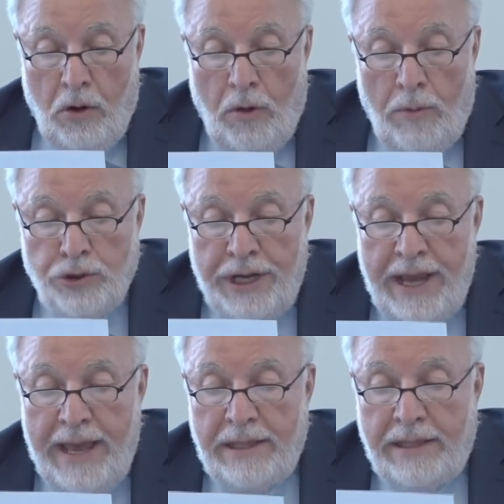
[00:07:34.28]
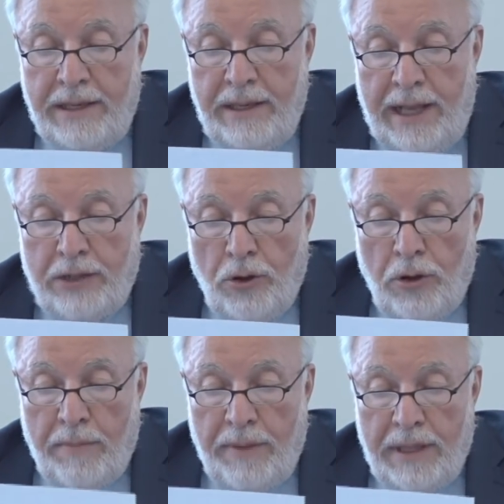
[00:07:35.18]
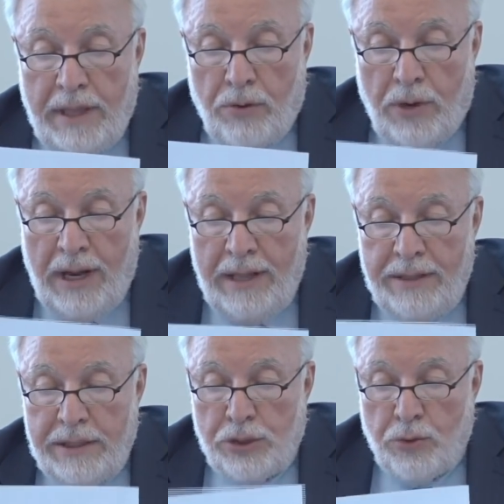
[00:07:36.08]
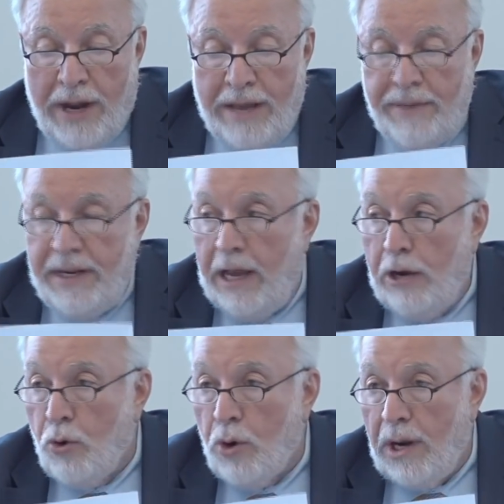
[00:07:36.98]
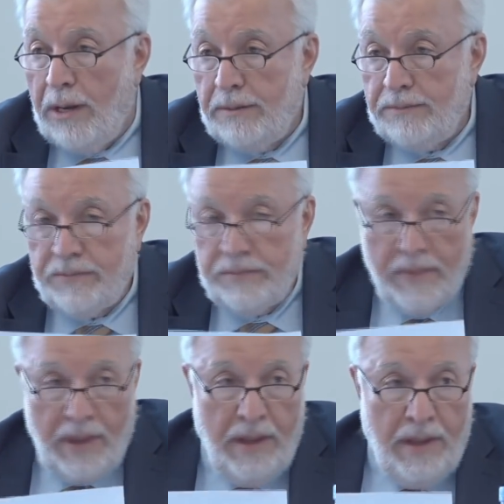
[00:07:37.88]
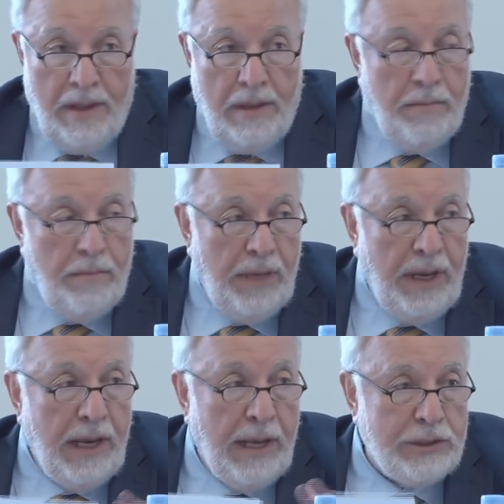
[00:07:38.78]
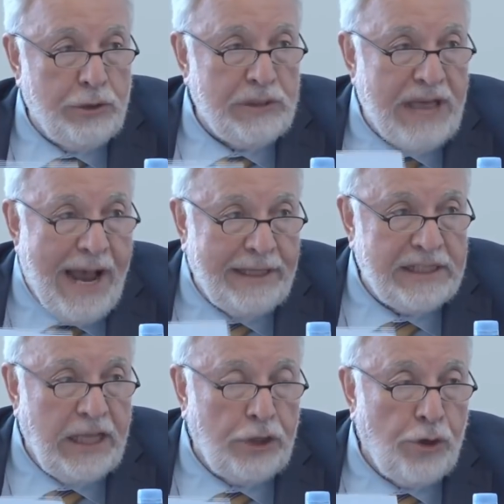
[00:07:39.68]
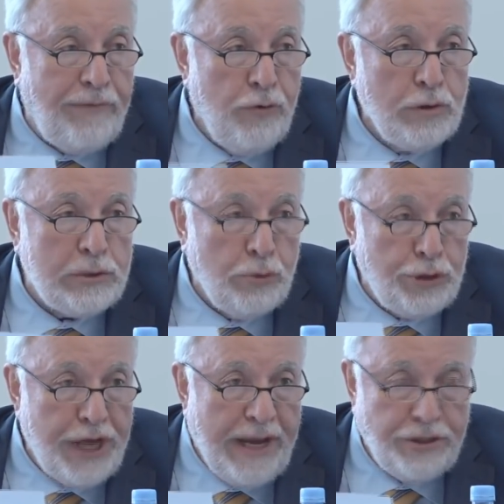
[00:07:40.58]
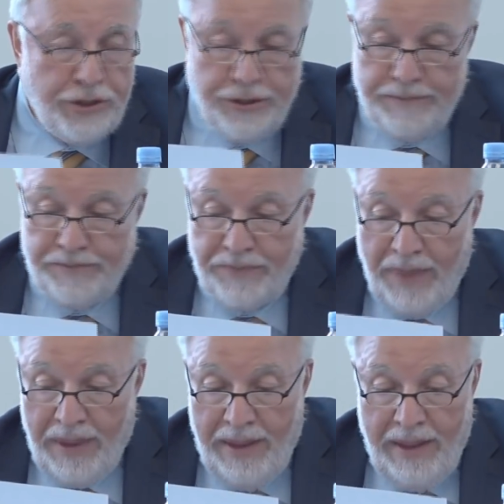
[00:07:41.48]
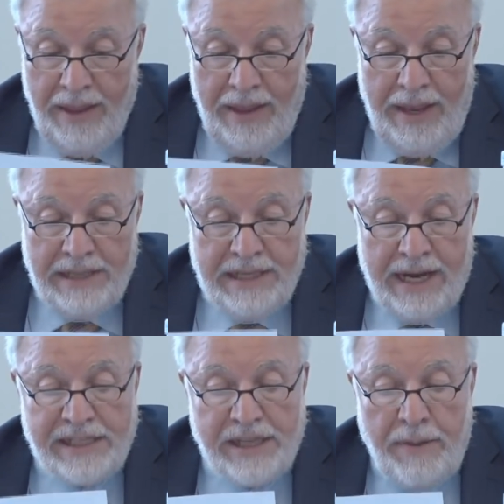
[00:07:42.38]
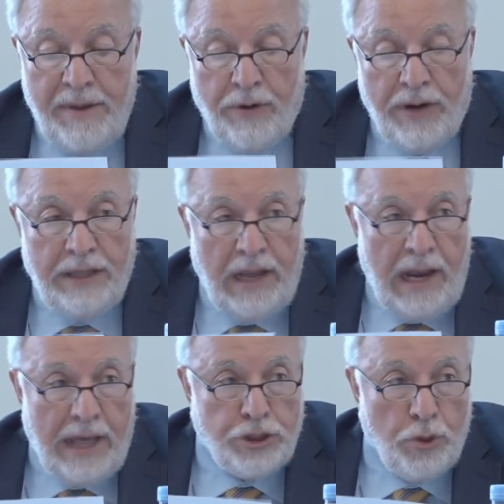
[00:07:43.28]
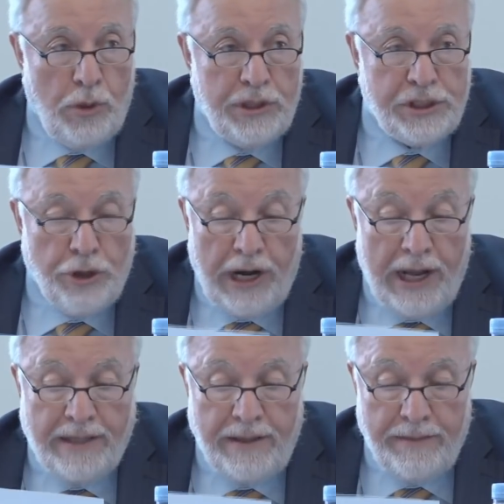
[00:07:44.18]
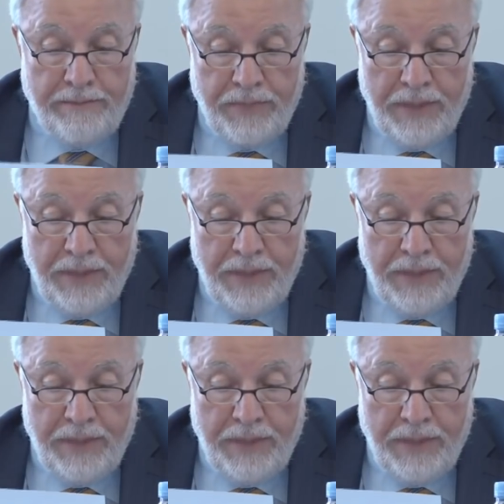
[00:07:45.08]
Homogeneity, a term in the Quran describing al-Qura, meaning societies that refuse to change, is a recipe for intellectual sterility